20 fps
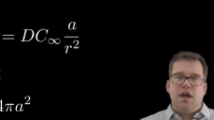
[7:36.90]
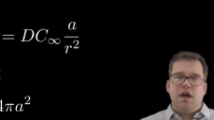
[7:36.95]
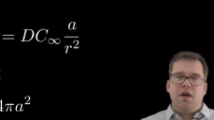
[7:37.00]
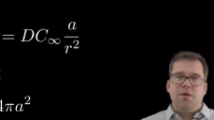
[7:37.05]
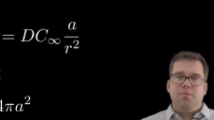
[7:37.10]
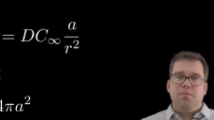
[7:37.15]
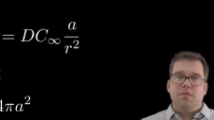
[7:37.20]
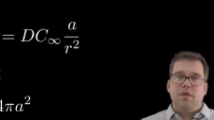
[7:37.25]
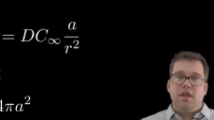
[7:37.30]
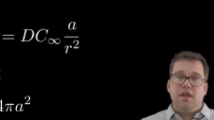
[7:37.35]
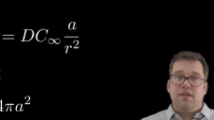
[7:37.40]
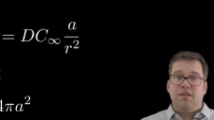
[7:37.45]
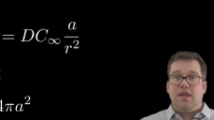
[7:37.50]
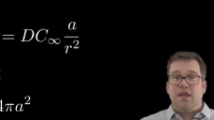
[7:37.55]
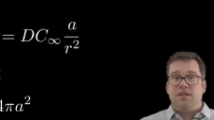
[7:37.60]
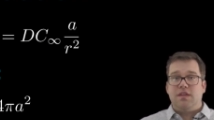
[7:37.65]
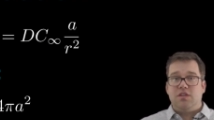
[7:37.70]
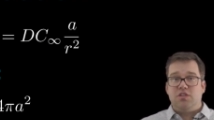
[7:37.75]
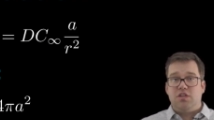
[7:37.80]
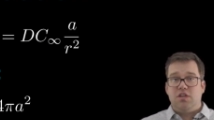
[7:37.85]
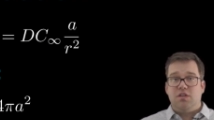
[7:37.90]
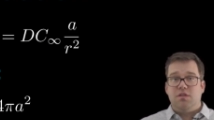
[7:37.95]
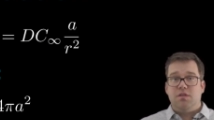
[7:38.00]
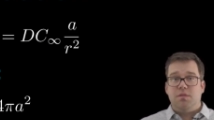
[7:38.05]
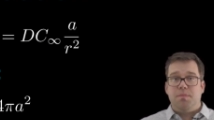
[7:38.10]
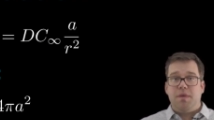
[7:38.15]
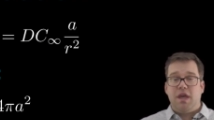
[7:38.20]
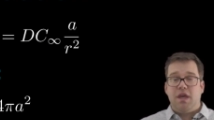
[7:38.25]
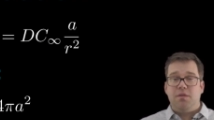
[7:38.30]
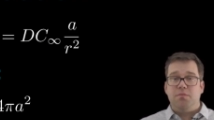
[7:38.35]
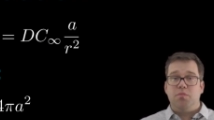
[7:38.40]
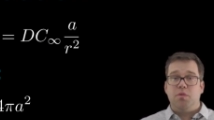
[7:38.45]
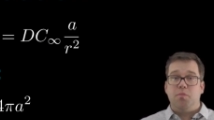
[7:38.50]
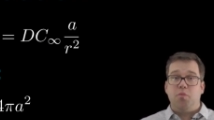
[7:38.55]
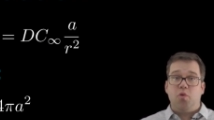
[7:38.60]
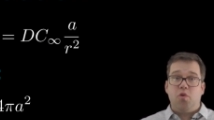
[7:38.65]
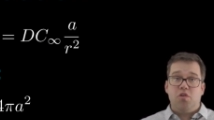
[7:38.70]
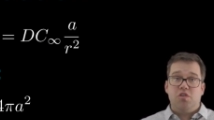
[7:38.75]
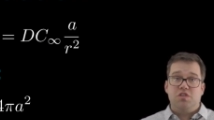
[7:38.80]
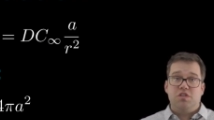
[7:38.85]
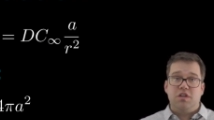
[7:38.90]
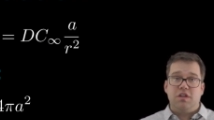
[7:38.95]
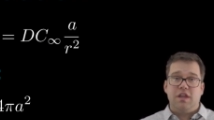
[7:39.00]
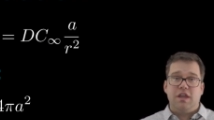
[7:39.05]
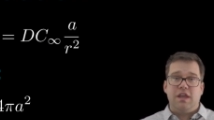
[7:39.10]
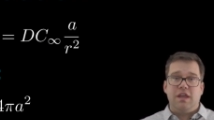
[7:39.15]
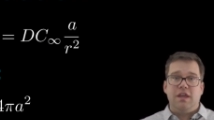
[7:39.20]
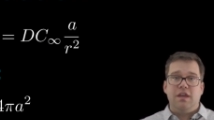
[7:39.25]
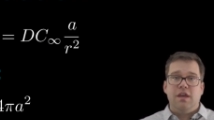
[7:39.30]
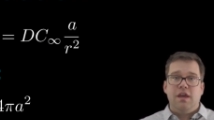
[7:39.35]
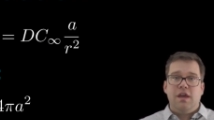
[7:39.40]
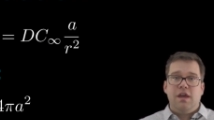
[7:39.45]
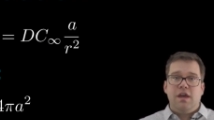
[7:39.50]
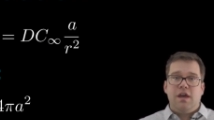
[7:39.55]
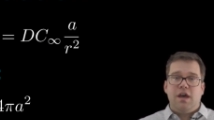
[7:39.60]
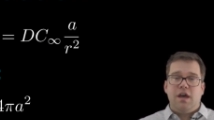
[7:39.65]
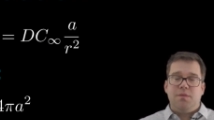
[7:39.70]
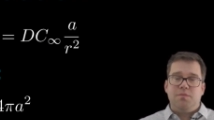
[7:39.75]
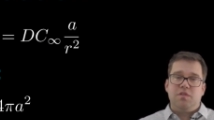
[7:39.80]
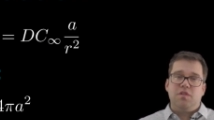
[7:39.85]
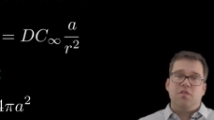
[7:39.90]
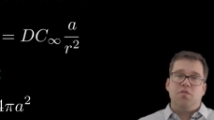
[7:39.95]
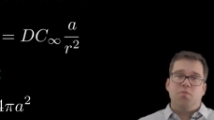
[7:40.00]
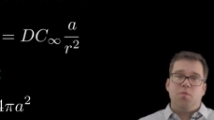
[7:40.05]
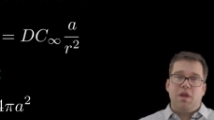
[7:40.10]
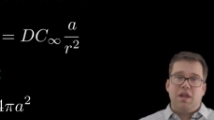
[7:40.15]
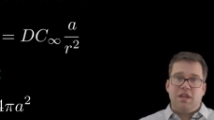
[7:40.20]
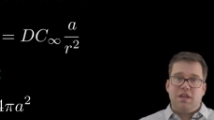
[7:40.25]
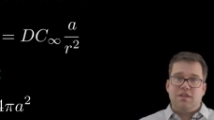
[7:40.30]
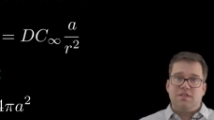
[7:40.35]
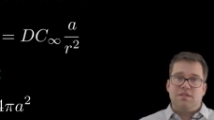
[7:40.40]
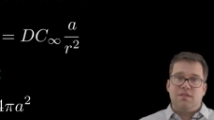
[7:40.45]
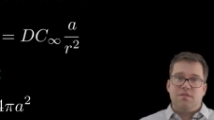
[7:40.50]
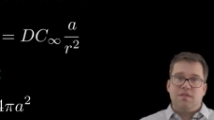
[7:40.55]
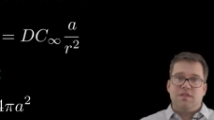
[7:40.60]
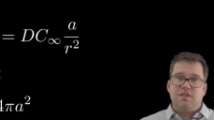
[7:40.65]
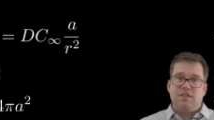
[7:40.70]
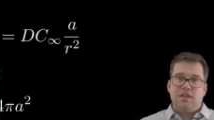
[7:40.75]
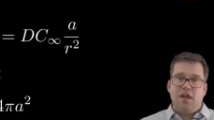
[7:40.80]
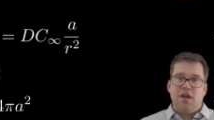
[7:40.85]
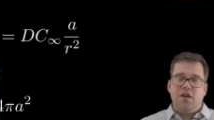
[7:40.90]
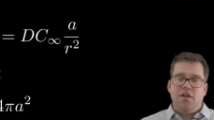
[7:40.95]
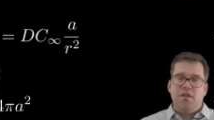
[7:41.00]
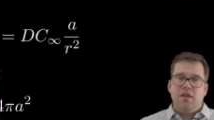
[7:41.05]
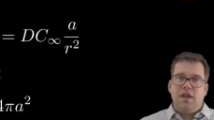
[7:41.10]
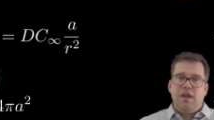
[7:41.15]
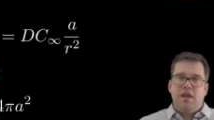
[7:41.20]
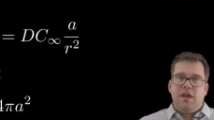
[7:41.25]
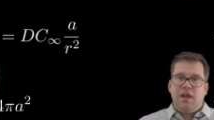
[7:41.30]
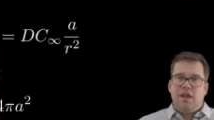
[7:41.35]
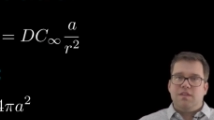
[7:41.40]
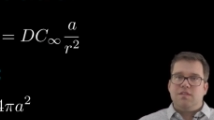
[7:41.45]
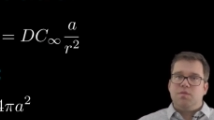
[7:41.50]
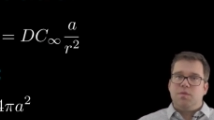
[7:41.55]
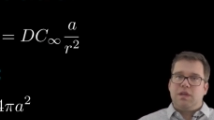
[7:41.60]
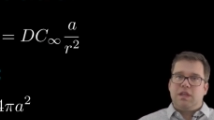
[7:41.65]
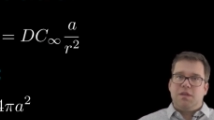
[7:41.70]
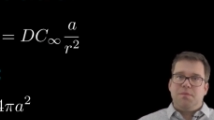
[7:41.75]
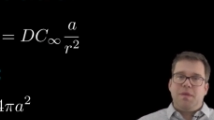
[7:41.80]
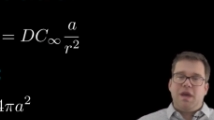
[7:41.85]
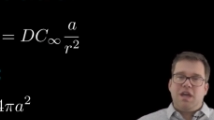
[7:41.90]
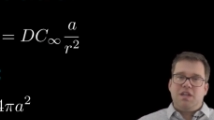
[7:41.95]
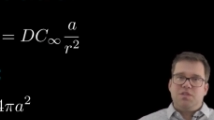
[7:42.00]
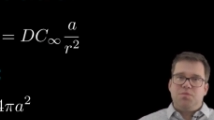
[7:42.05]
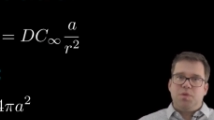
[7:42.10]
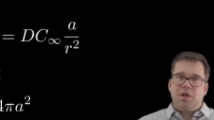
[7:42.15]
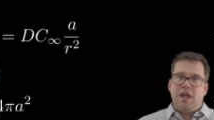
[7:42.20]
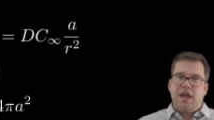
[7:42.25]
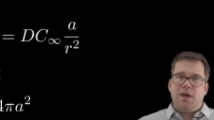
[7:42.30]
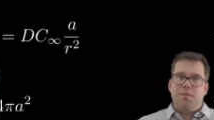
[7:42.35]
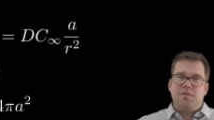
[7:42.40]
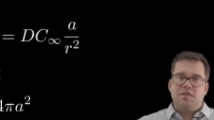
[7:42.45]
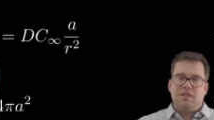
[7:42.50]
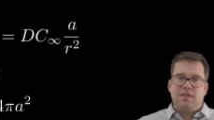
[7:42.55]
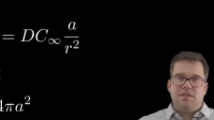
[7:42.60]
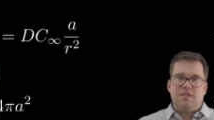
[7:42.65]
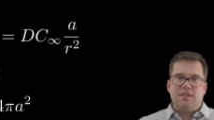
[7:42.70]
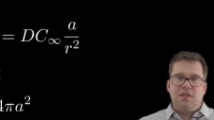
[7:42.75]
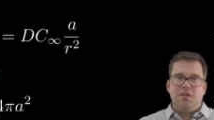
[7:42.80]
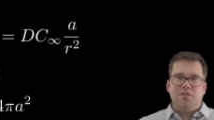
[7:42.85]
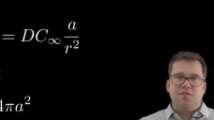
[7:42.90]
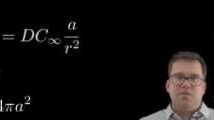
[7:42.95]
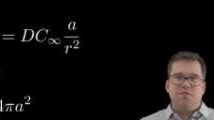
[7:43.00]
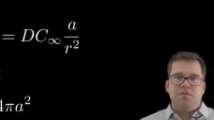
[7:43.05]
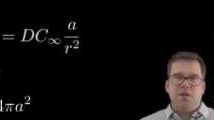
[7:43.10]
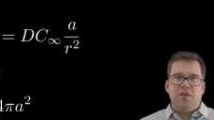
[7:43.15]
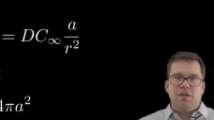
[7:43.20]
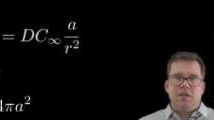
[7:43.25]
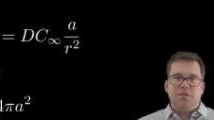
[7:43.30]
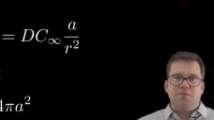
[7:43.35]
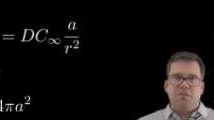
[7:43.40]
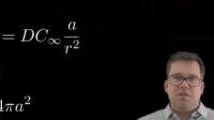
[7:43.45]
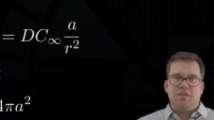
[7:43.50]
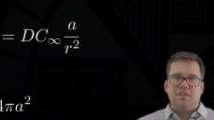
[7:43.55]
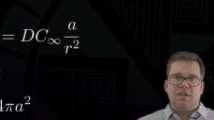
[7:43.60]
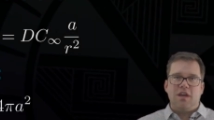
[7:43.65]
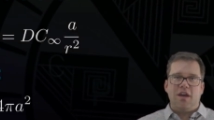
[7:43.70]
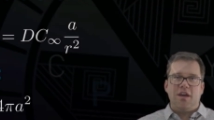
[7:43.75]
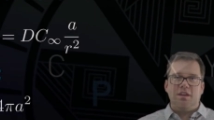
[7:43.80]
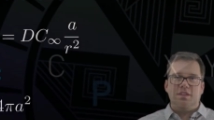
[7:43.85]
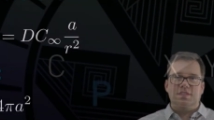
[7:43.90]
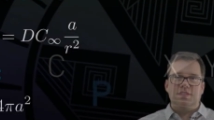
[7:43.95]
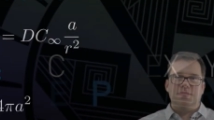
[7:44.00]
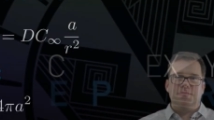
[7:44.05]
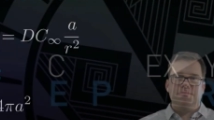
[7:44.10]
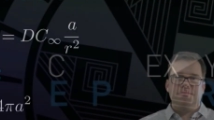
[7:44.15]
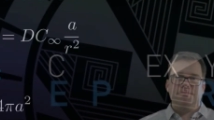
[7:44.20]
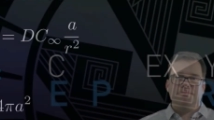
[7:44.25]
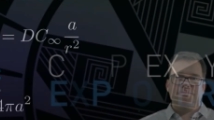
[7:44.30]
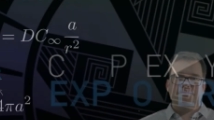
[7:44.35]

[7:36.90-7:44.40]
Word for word: um, in that they should depend proportionally um, to the radius of the cell. And so we can imagine what happens to cells of very different size.